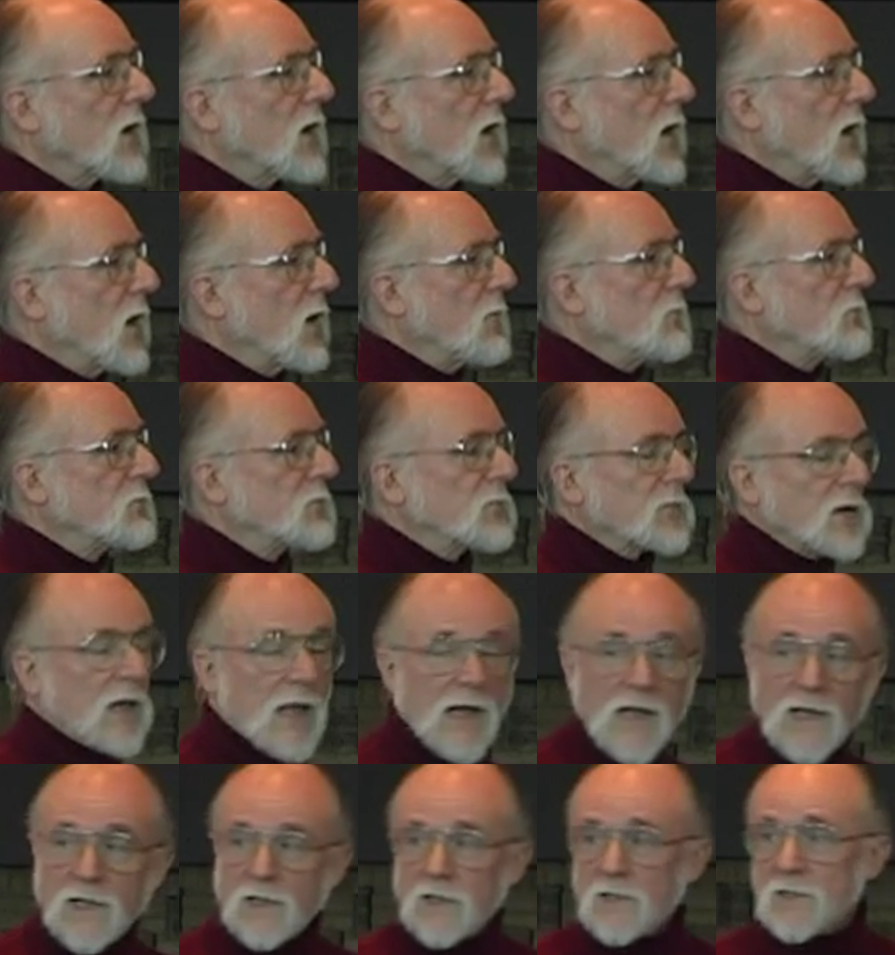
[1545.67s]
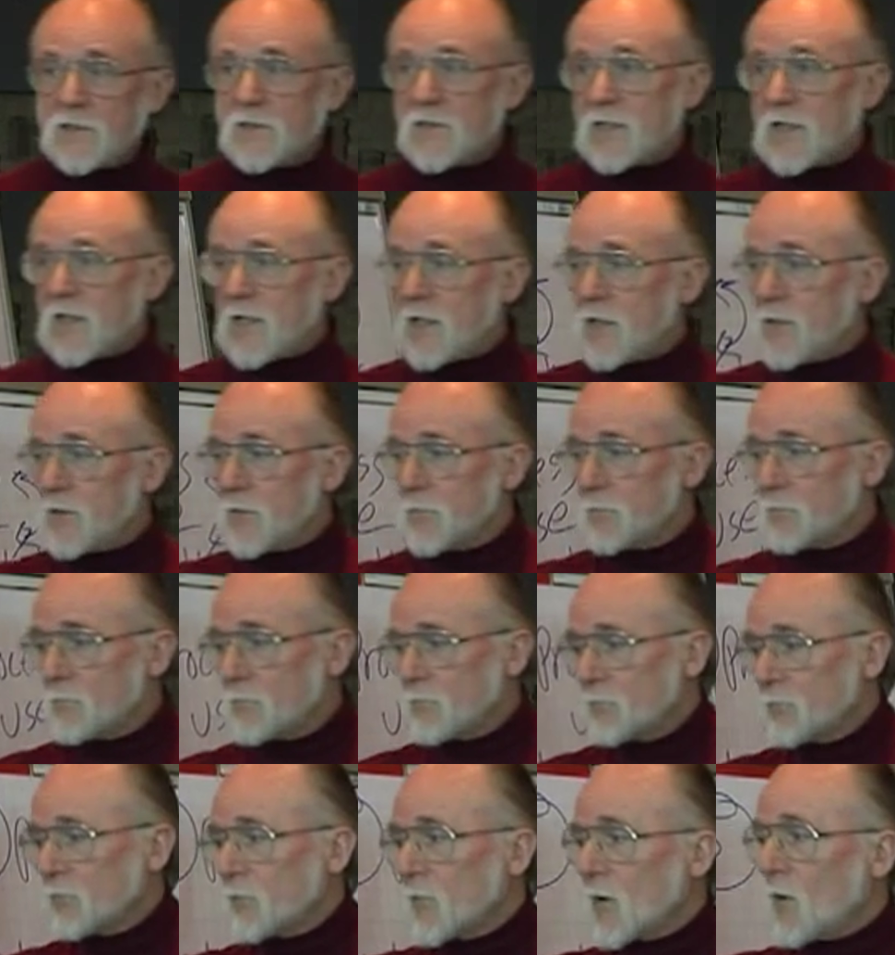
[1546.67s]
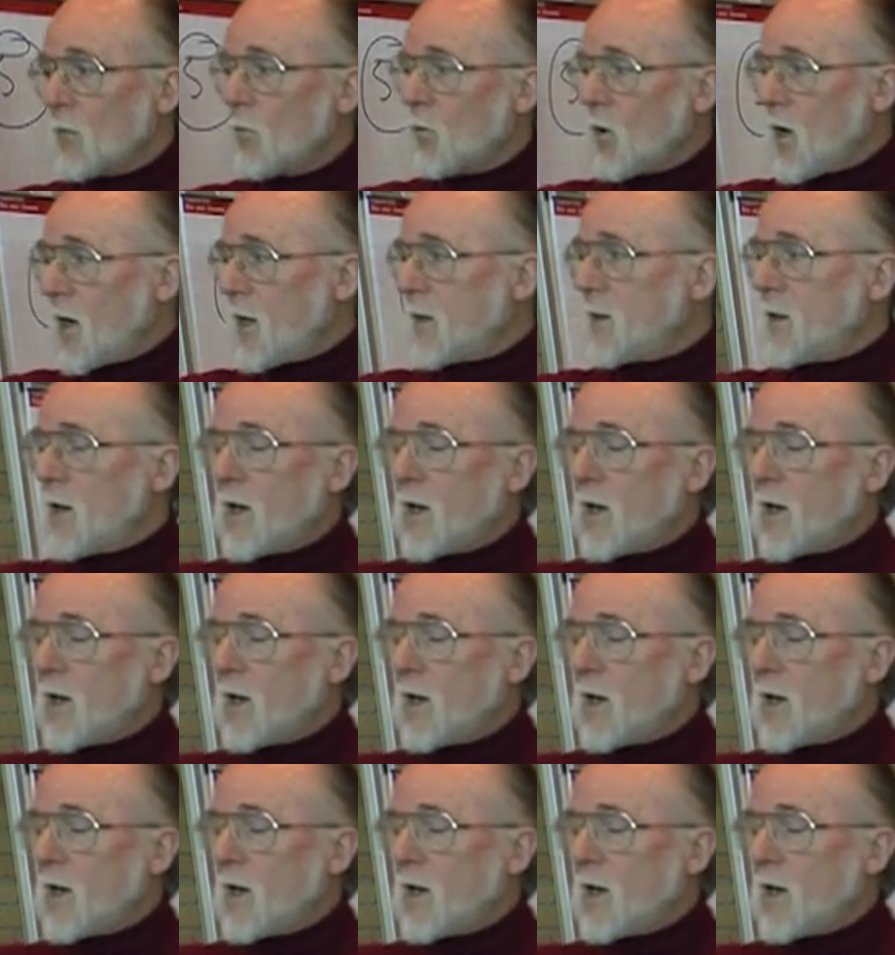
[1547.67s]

Um, and indeed, one